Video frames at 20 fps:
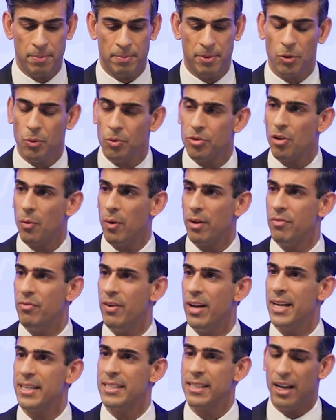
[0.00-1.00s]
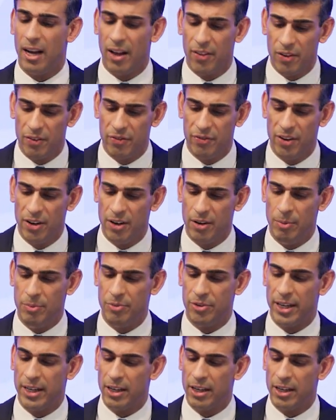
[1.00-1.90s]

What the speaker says: but also unfair to other firms,